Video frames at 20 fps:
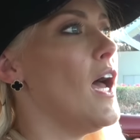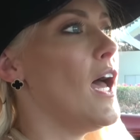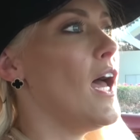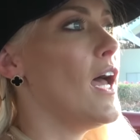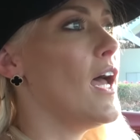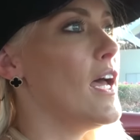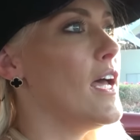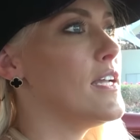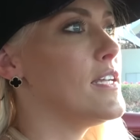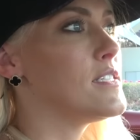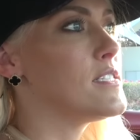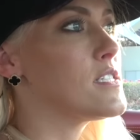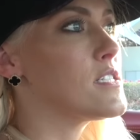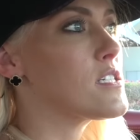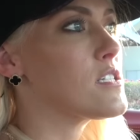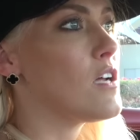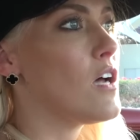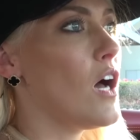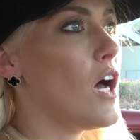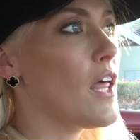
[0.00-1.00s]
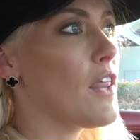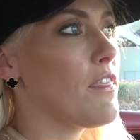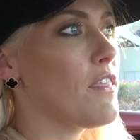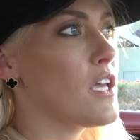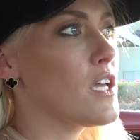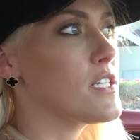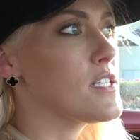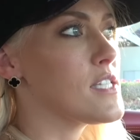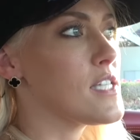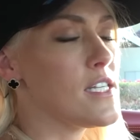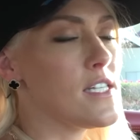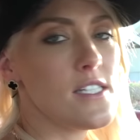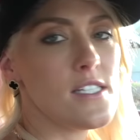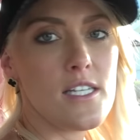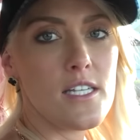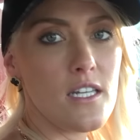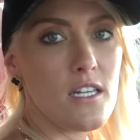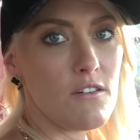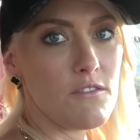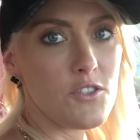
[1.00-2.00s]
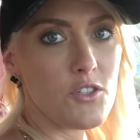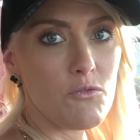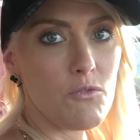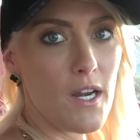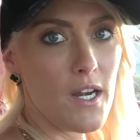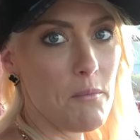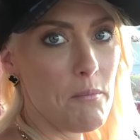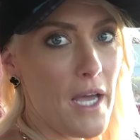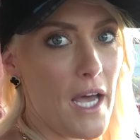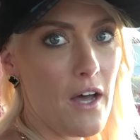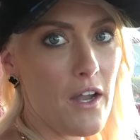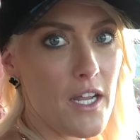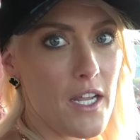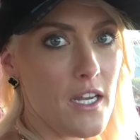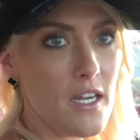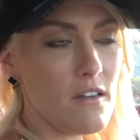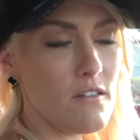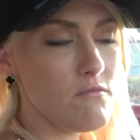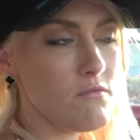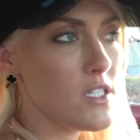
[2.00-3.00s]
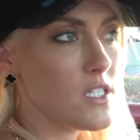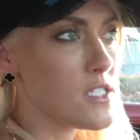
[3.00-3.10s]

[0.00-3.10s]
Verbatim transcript: and I think it's easy enough to run about in.